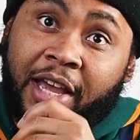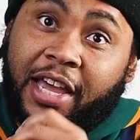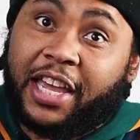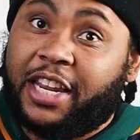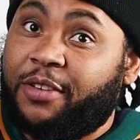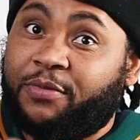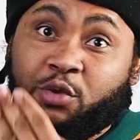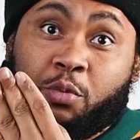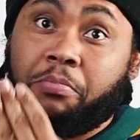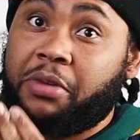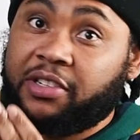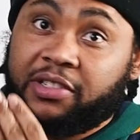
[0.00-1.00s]
and if you
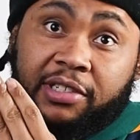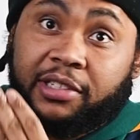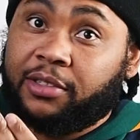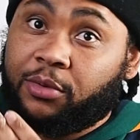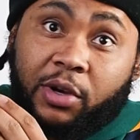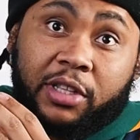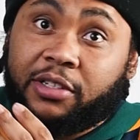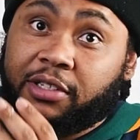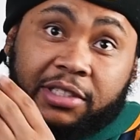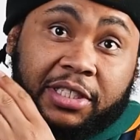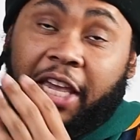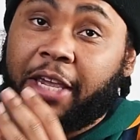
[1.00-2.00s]
miss it, whether it's
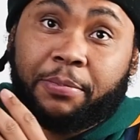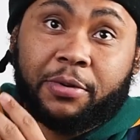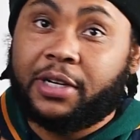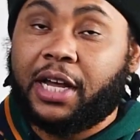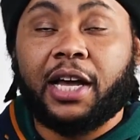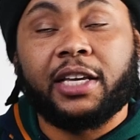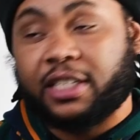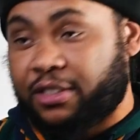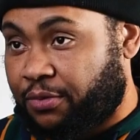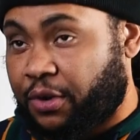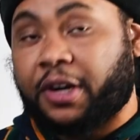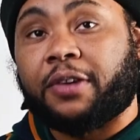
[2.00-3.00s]
tape or not, it's
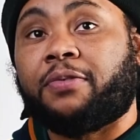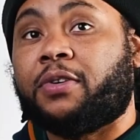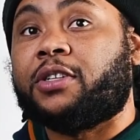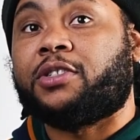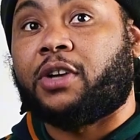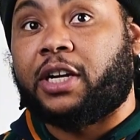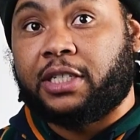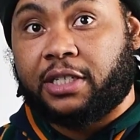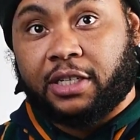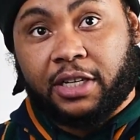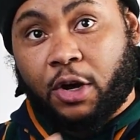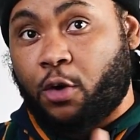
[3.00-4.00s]
very frustrating
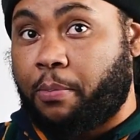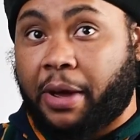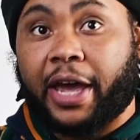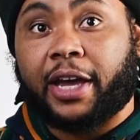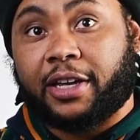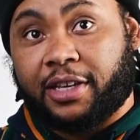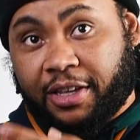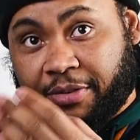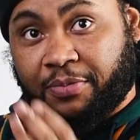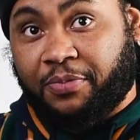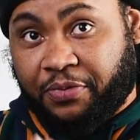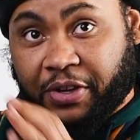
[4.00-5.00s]
to go back
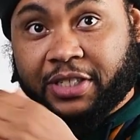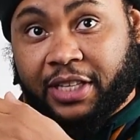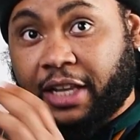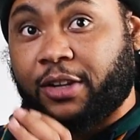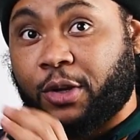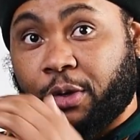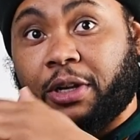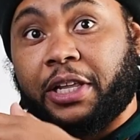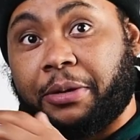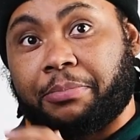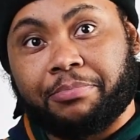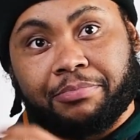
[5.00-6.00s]
and fix that little
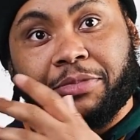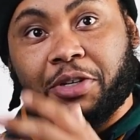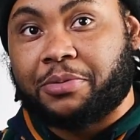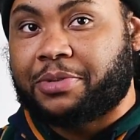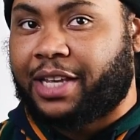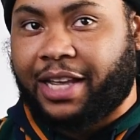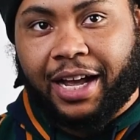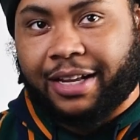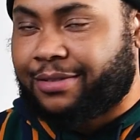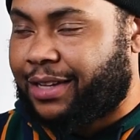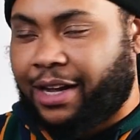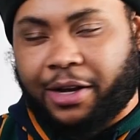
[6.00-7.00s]
lip. You know what
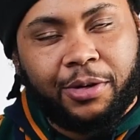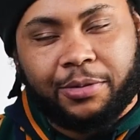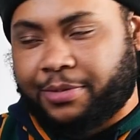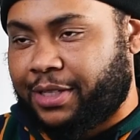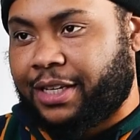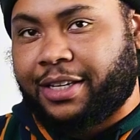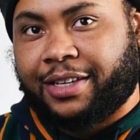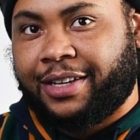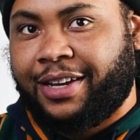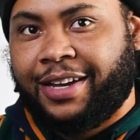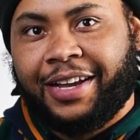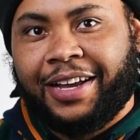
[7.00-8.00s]
I'm saying? Yeah.
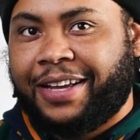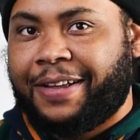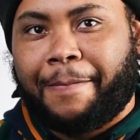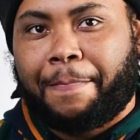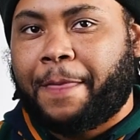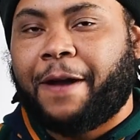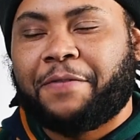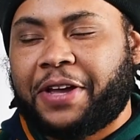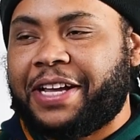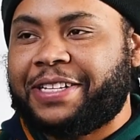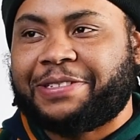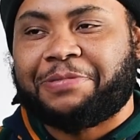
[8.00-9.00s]
I've
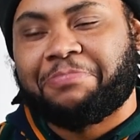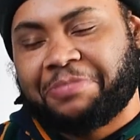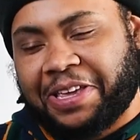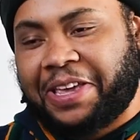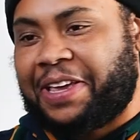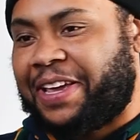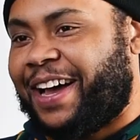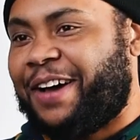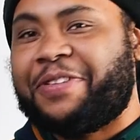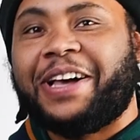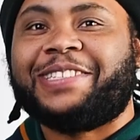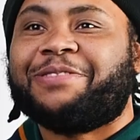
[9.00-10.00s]
had
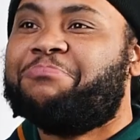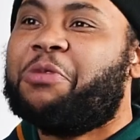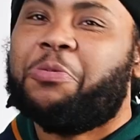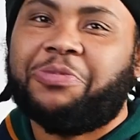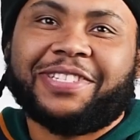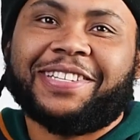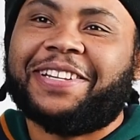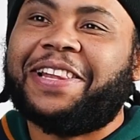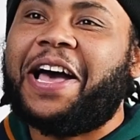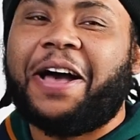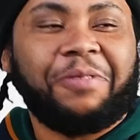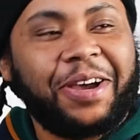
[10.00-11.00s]
some moments in the
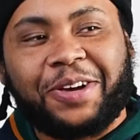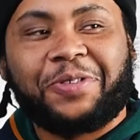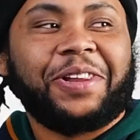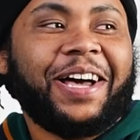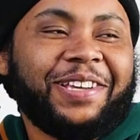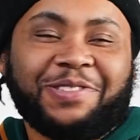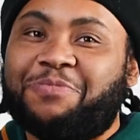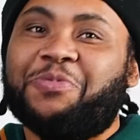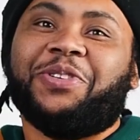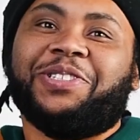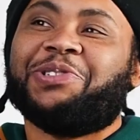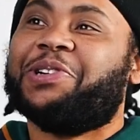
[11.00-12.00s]
lab. I ain't gonna lie, your
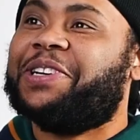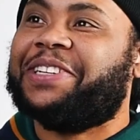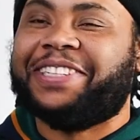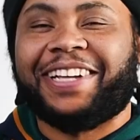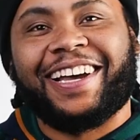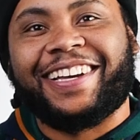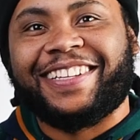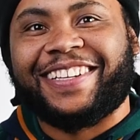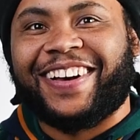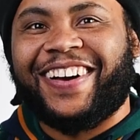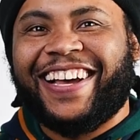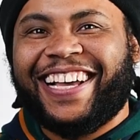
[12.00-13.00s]
boy triggered. I ain't even
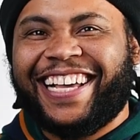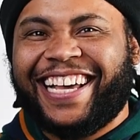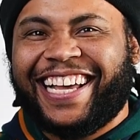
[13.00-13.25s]
gonna.